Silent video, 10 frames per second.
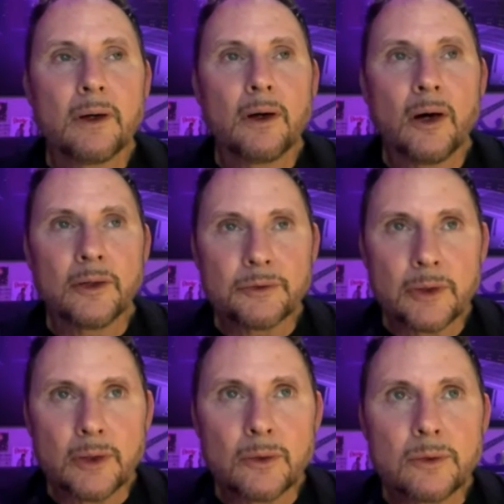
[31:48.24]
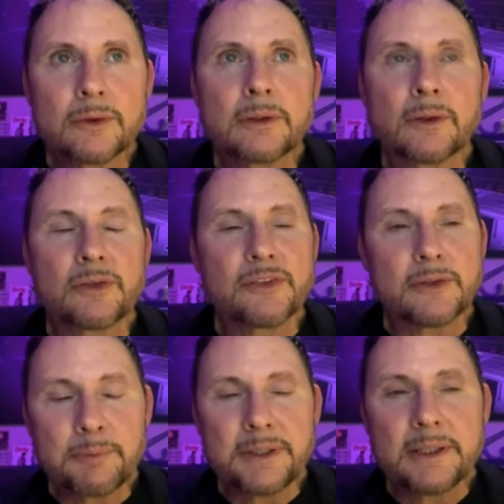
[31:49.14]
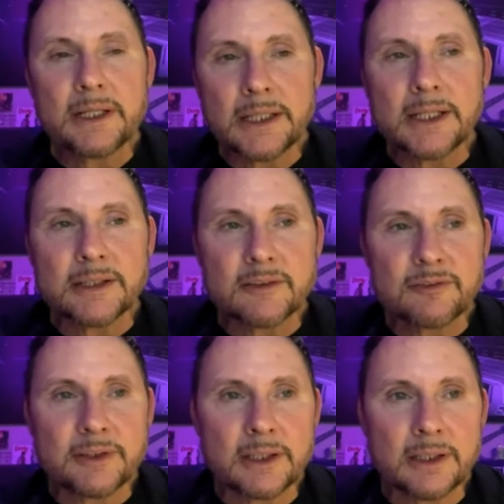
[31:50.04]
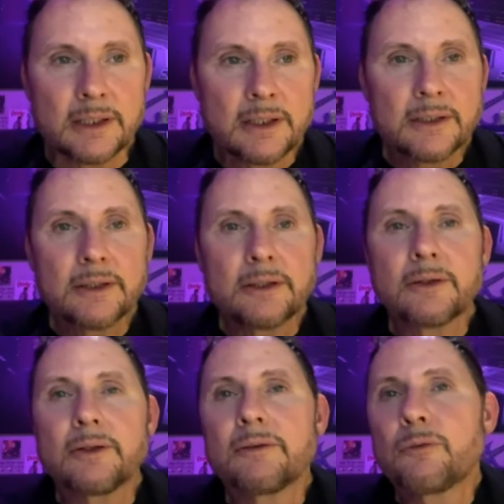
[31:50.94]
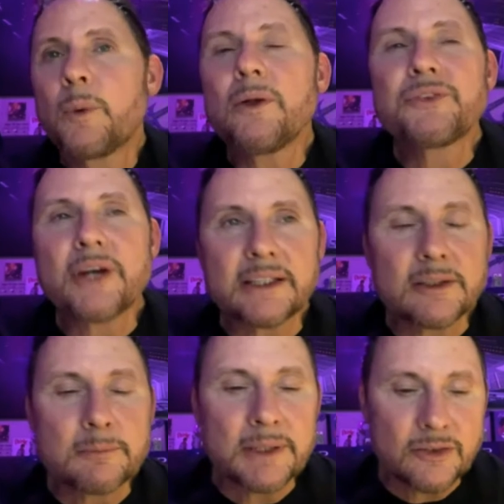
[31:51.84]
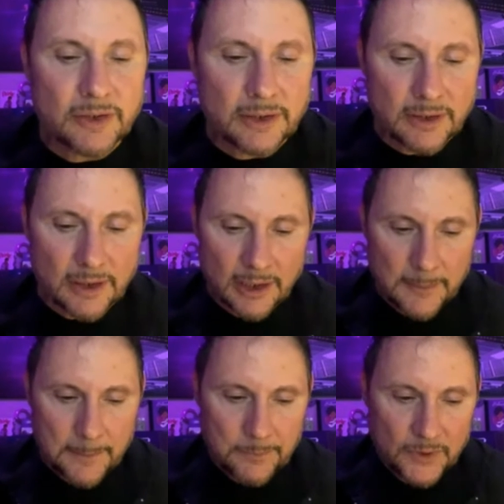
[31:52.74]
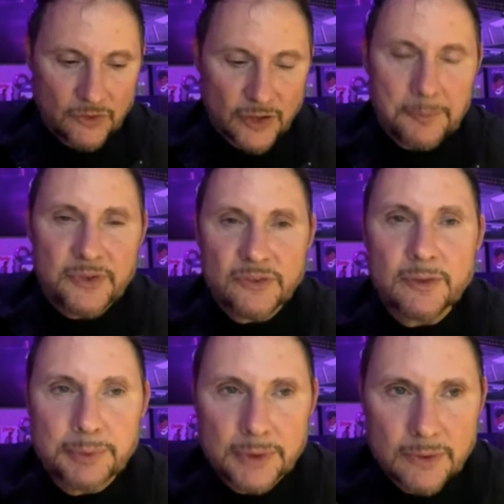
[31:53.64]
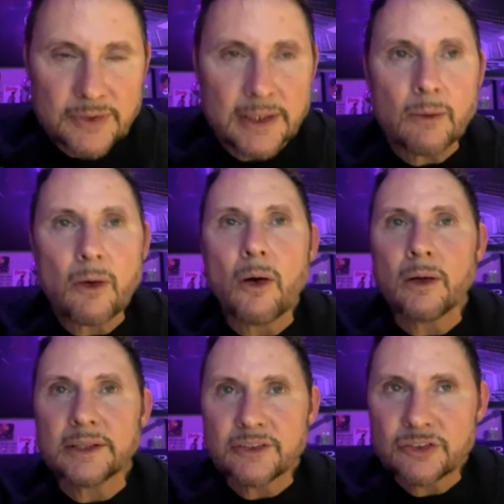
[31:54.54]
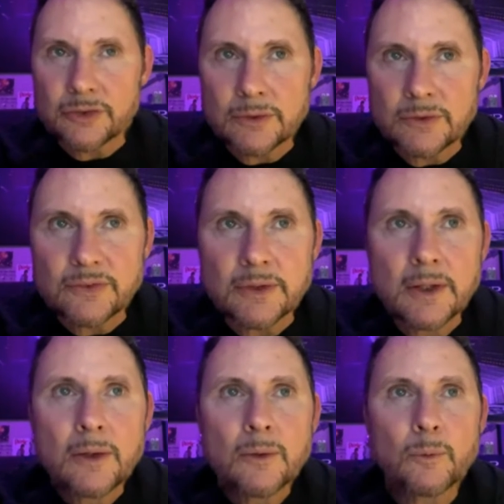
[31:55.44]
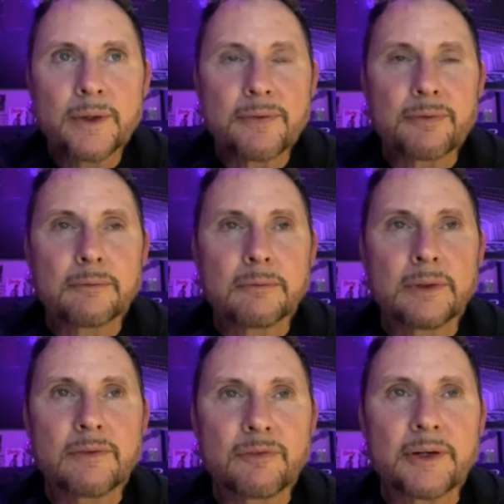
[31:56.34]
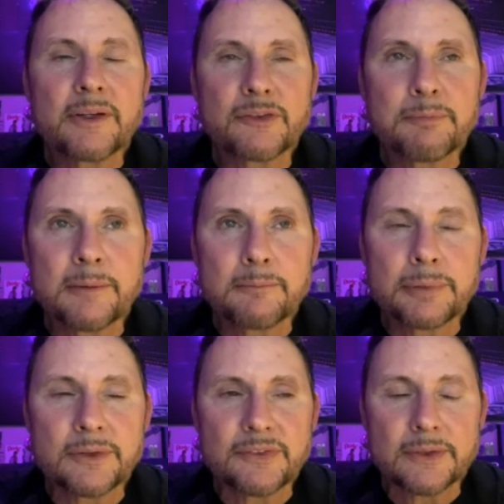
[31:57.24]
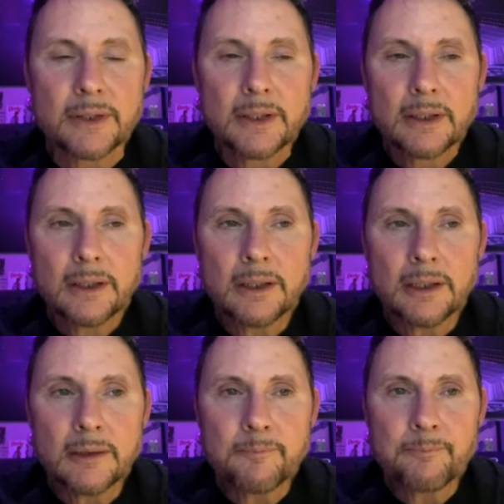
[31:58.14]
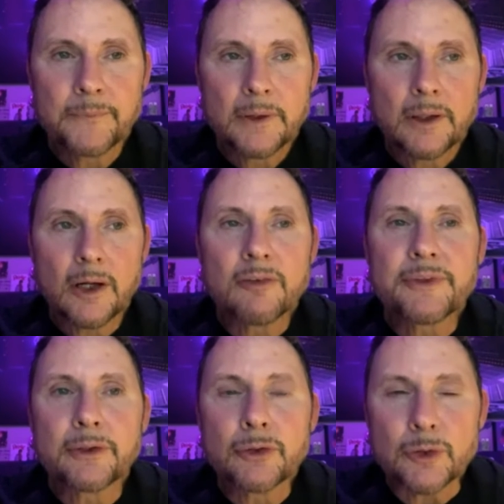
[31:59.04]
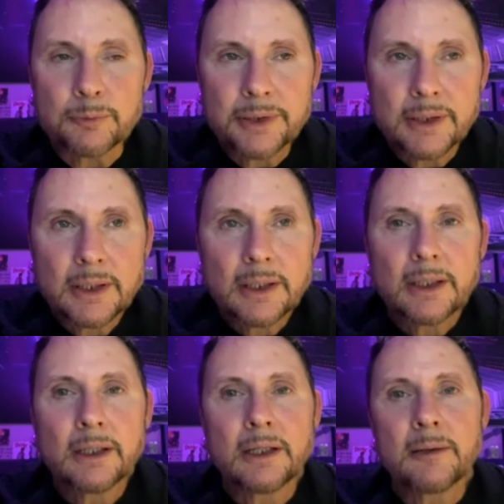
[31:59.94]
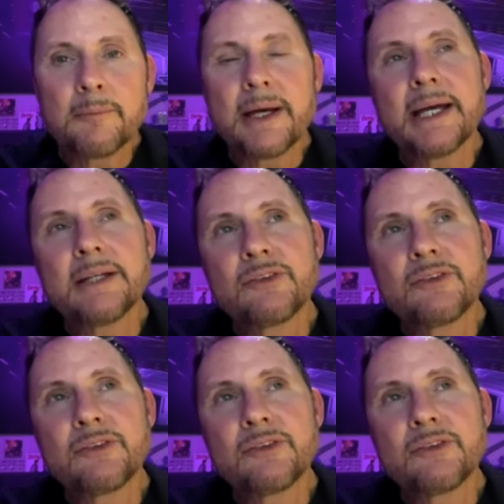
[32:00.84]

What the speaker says: on the road, because there had been a lot of, well-documented substance abuse and alcohol issues with various members of the group. And